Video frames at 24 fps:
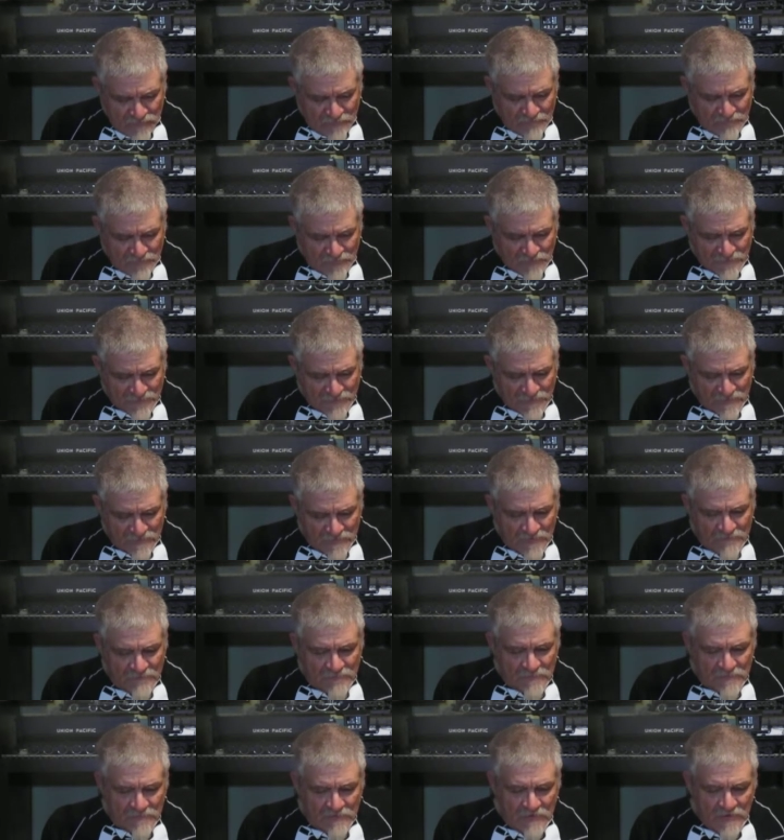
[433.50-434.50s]
Verse
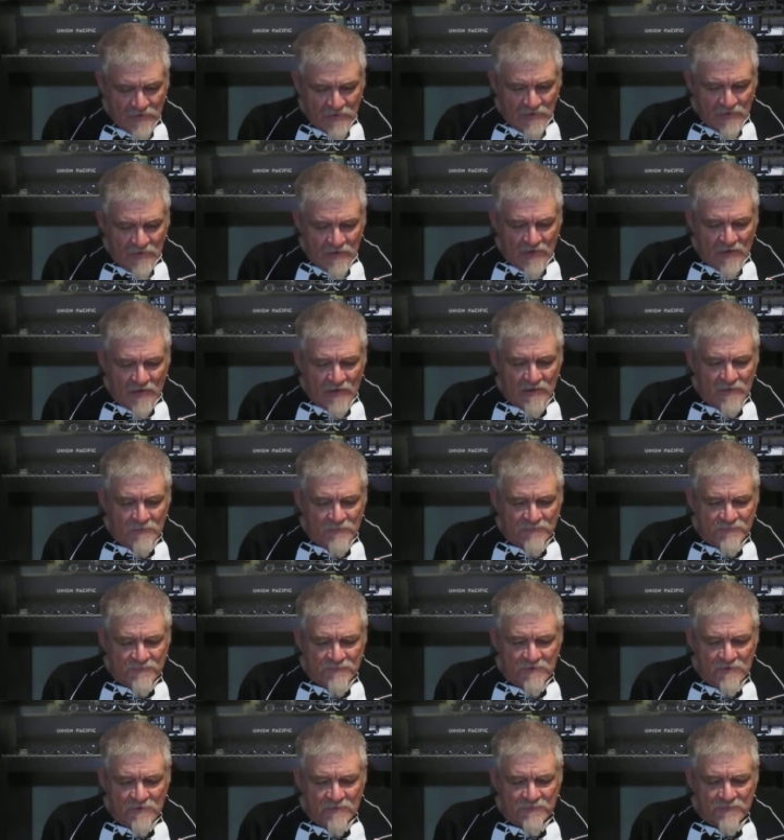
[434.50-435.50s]
11 I am
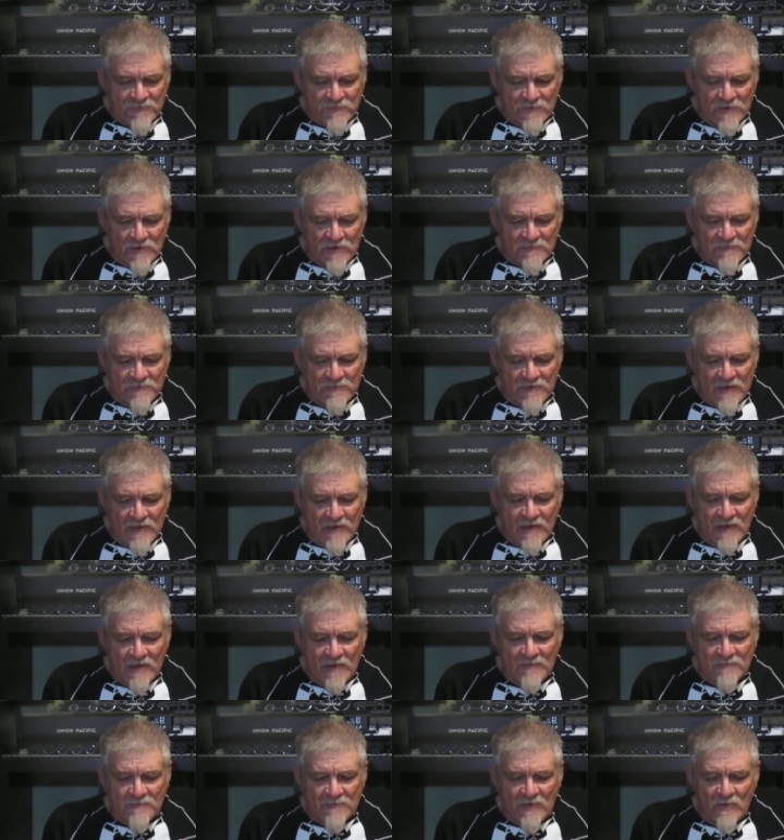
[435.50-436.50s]
still strong today
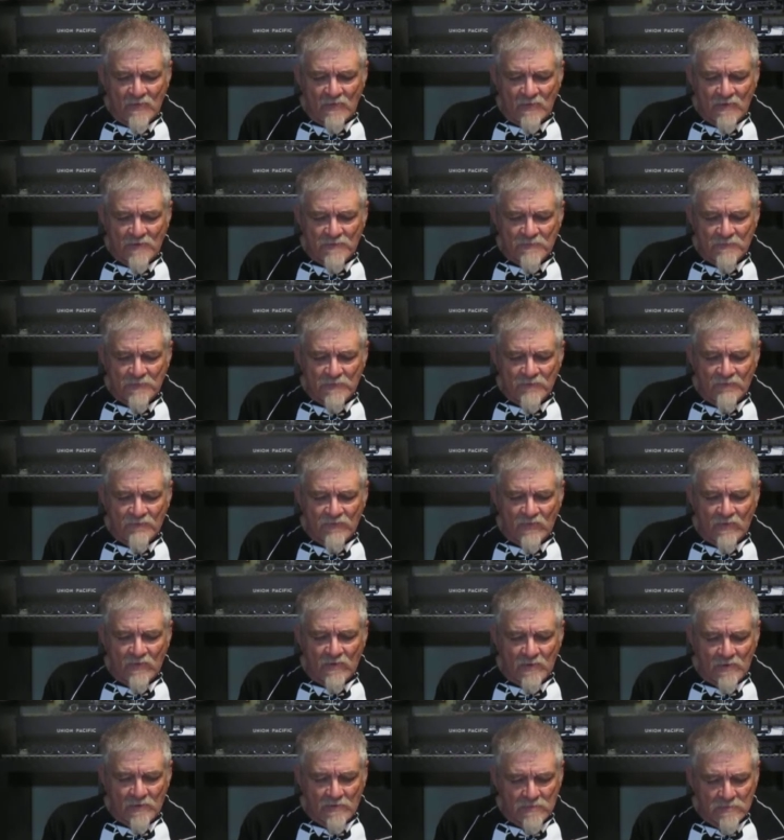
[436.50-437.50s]
as I was
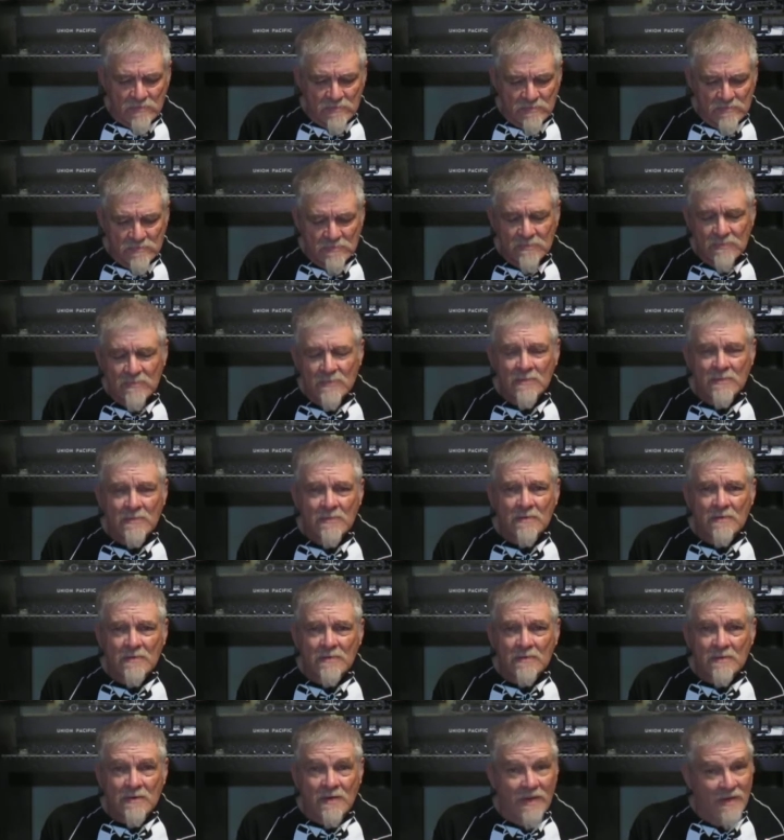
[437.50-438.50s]
before.
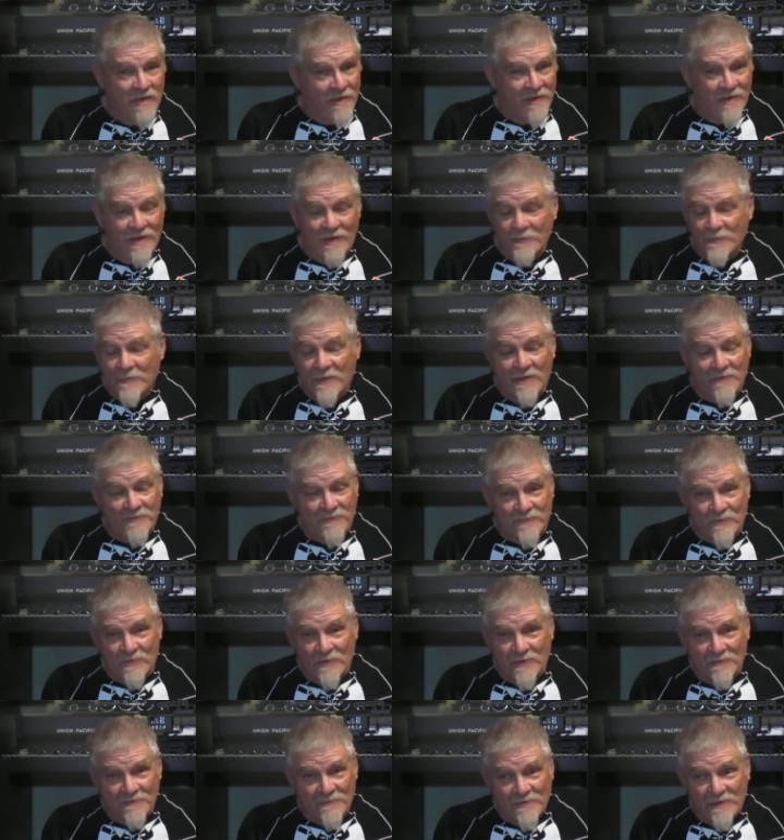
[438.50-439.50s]
I'm not
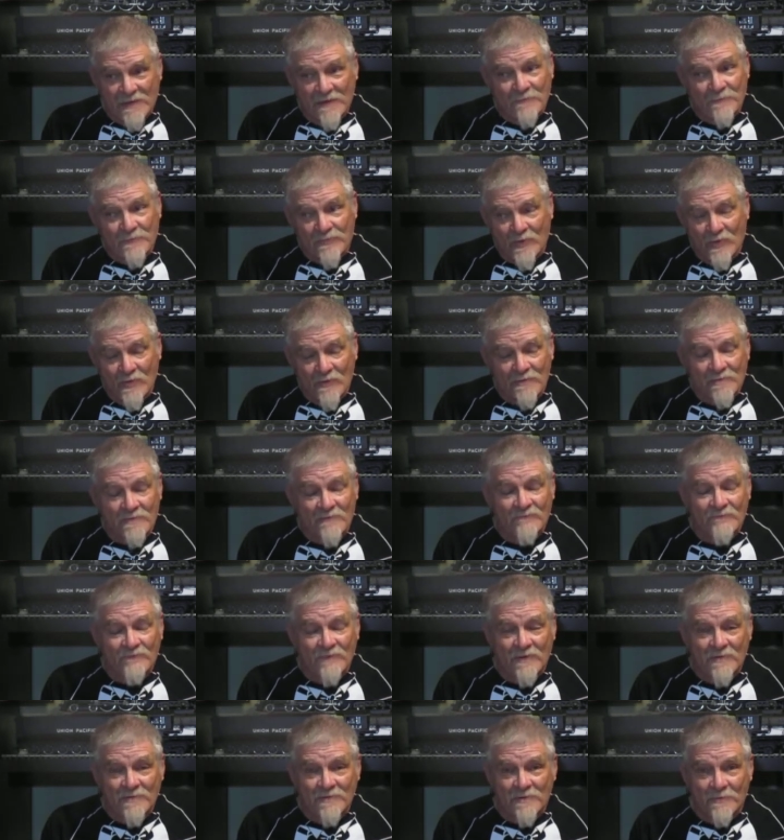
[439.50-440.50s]
strong today. I'm broken and
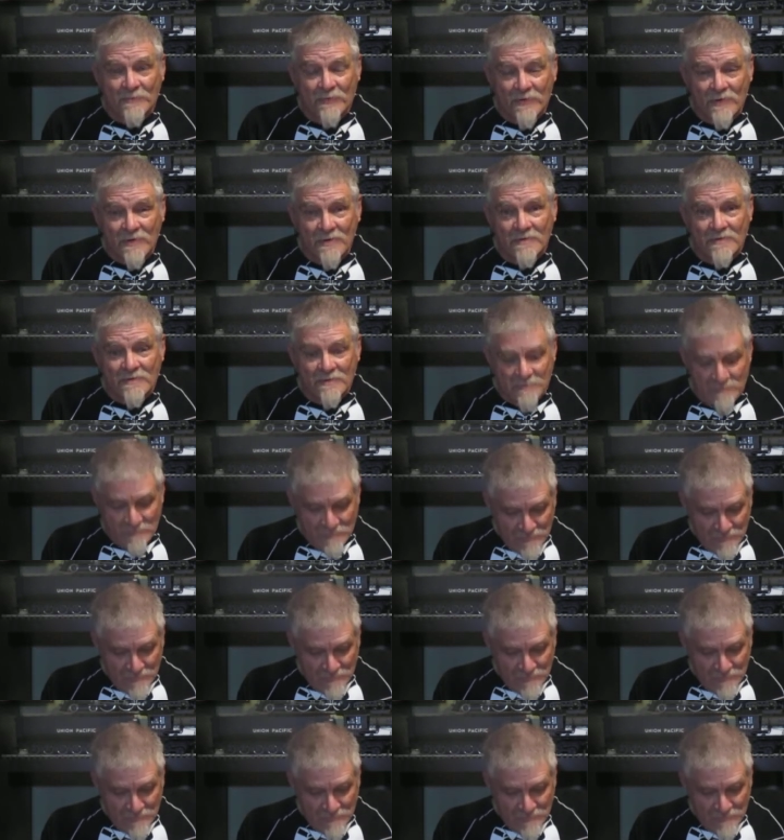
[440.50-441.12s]
falling apart.